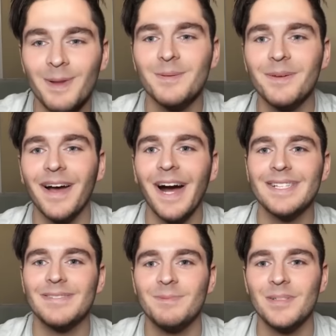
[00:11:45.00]
what's up, you
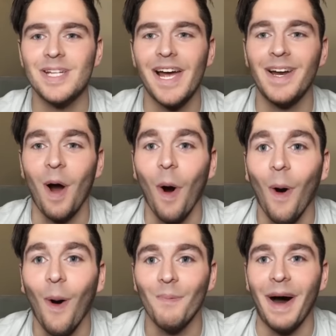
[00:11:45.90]
guys? It's me, Shane.
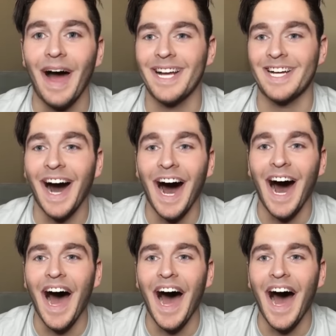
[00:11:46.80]
Oh my god!